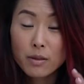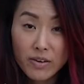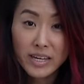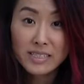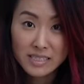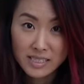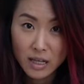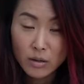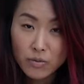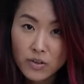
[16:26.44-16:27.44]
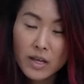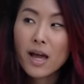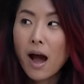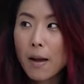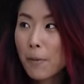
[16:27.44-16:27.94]
the van itself.
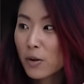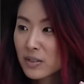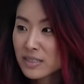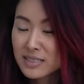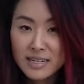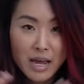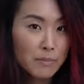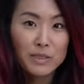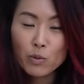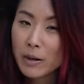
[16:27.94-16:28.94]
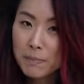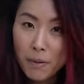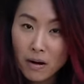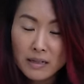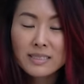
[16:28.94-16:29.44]
I bought this as an empty white
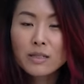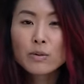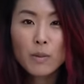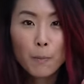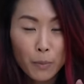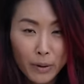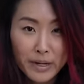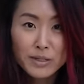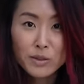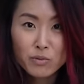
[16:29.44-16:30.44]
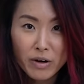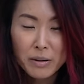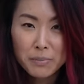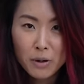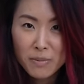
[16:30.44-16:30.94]
box. It was a brand new
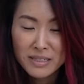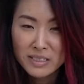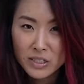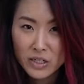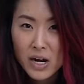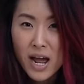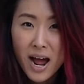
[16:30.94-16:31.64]
Ram Promaster.